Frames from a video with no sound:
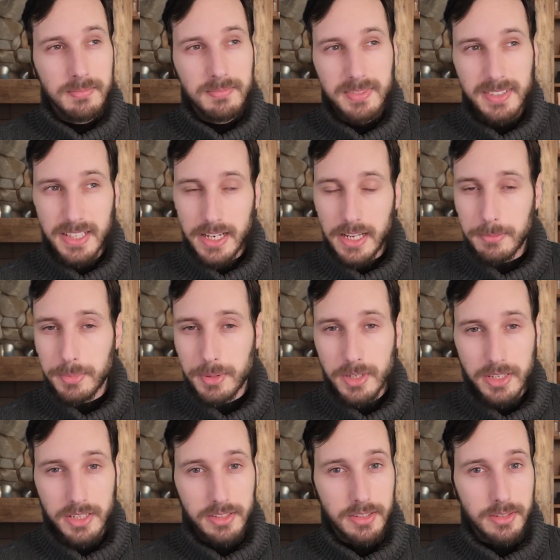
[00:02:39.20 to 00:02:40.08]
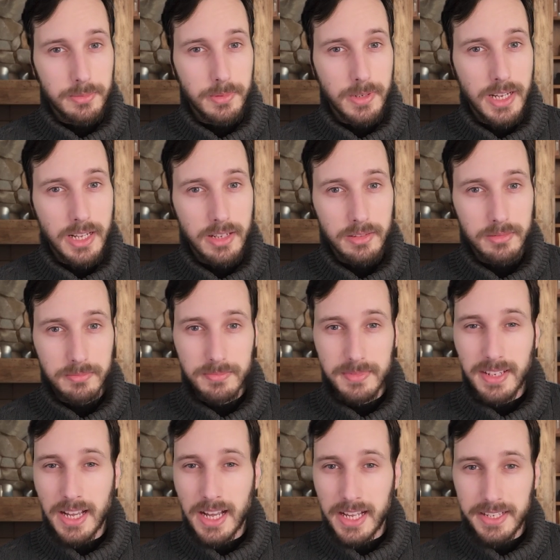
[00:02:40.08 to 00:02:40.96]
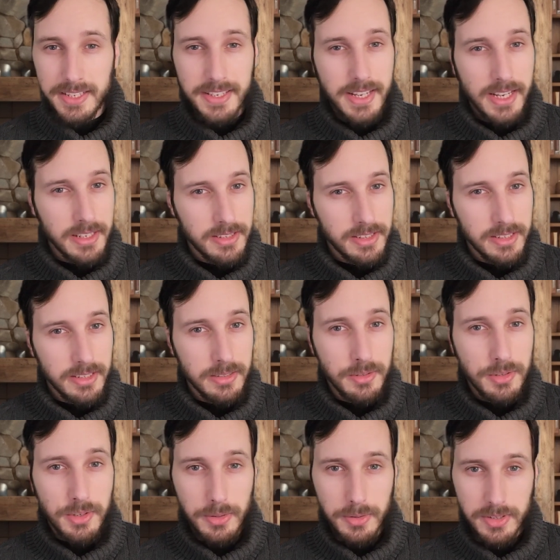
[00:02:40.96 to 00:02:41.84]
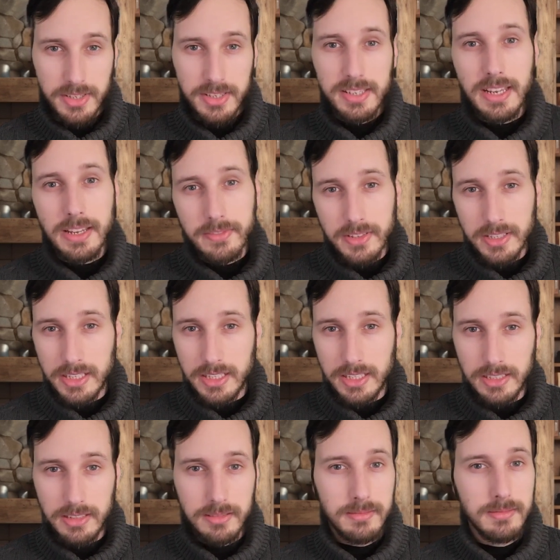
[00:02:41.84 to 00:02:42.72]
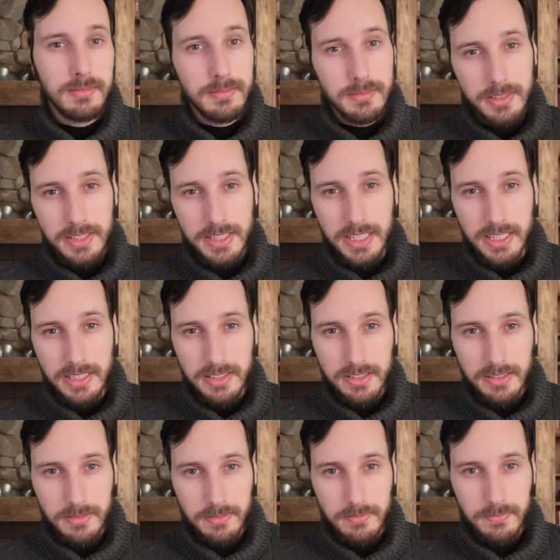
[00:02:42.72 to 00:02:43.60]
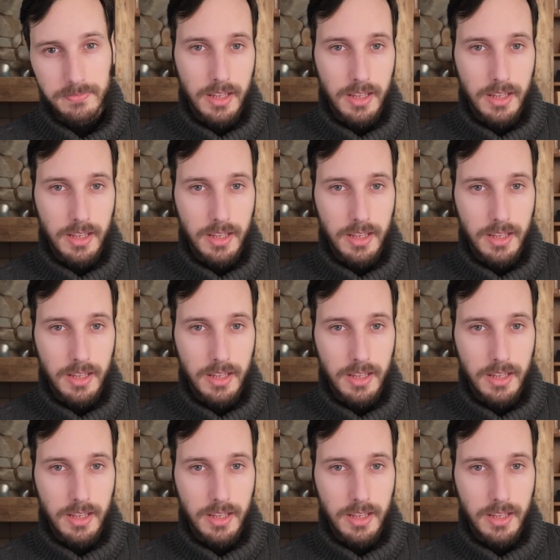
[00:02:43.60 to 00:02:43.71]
the number is around a dozen to 70 seeds.